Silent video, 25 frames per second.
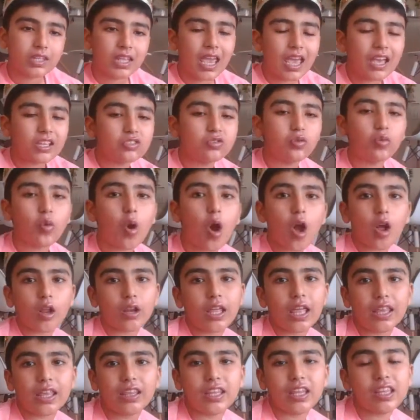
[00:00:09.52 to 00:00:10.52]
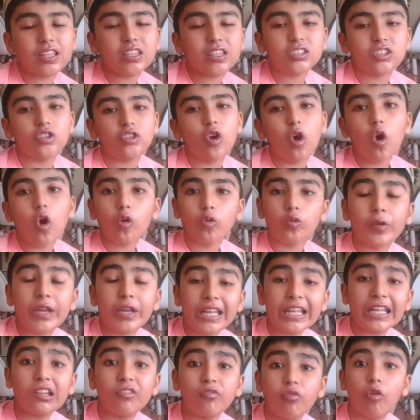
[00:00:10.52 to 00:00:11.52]
Guess what? And it's your
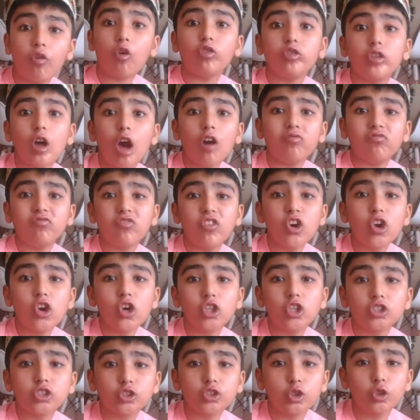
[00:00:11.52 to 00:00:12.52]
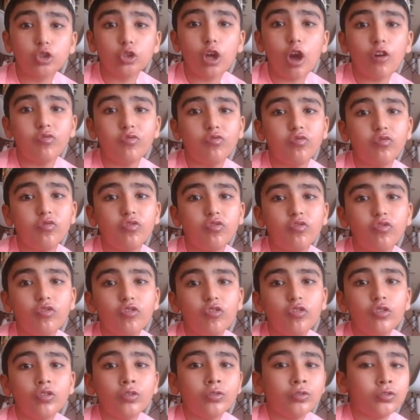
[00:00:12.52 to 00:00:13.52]
reading for the first to the...
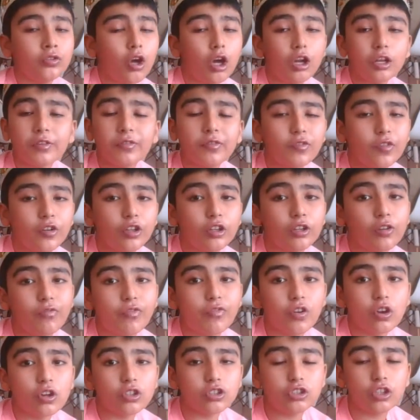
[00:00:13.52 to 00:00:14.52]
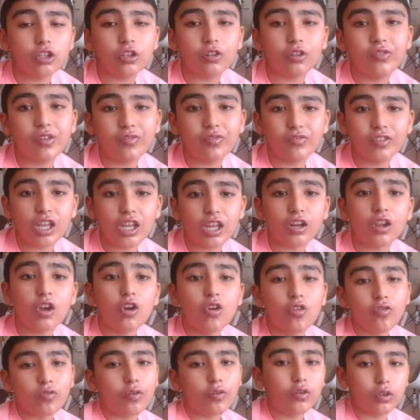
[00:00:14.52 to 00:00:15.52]
Not even for the first to the 15th.
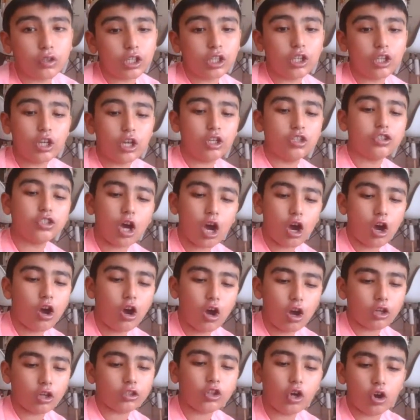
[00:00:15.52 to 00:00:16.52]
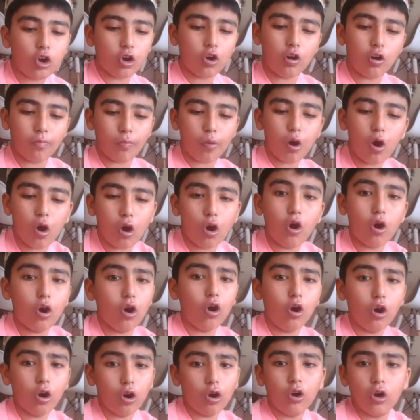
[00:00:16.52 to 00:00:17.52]
For the entire
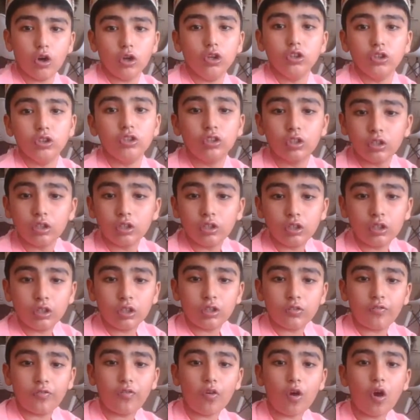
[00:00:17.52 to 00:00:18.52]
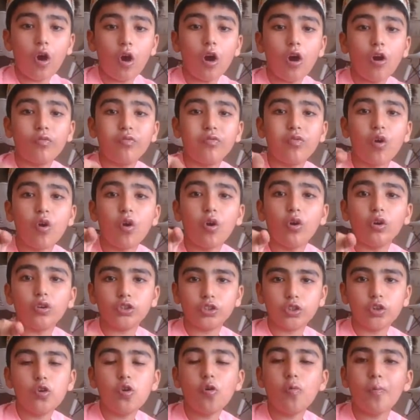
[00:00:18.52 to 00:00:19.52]
month. For
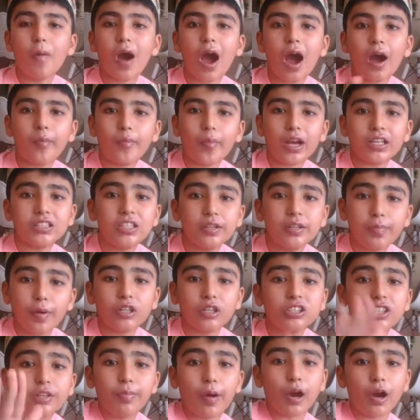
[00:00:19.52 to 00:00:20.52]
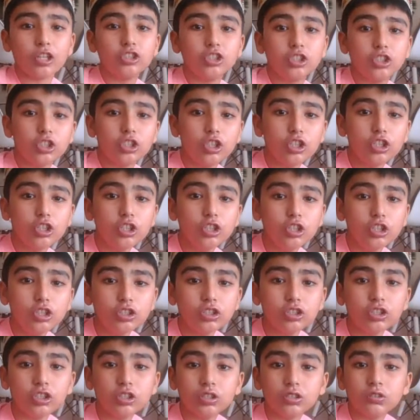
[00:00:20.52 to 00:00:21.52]
you, my
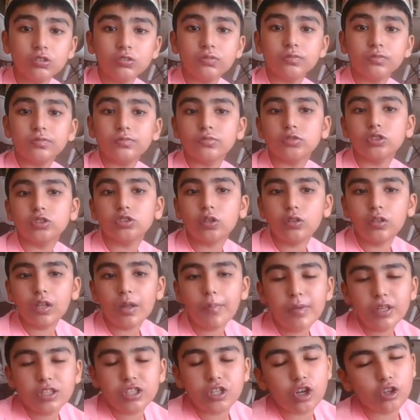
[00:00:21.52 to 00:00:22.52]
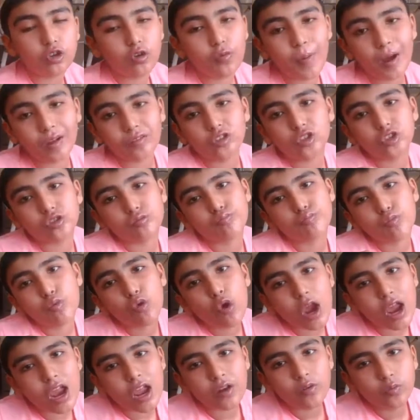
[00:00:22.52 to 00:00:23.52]
Pisces. So let me tell you about the
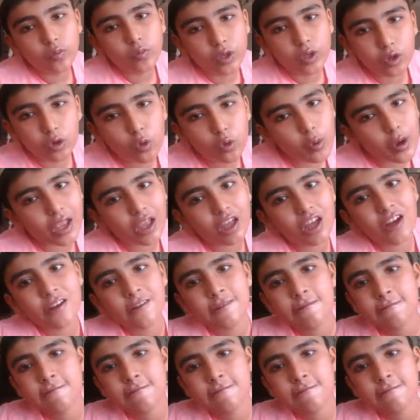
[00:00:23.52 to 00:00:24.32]
spread real quick.